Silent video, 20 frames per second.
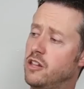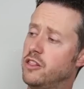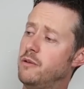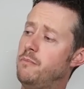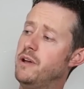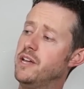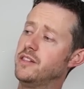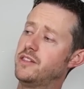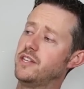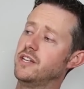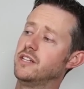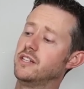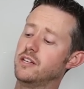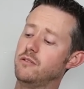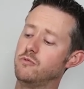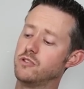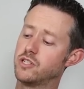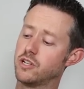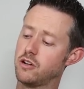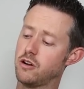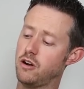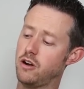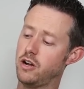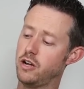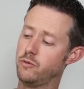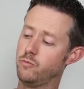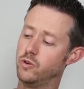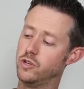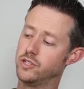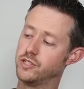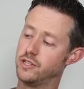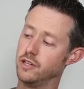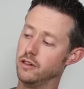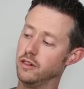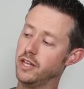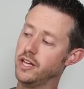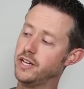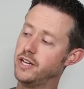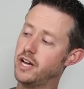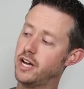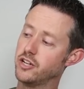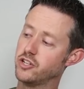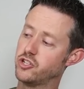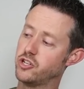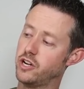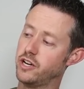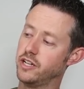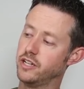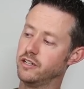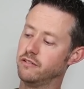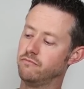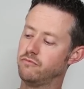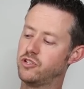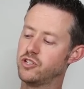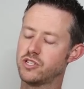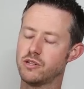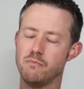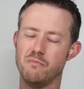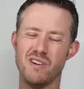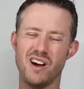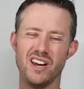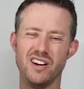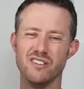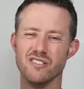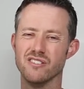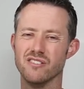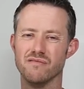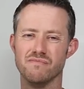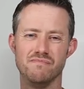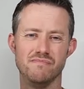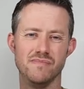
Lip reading: The main thing that was a con was the lid not shutting, just a minor,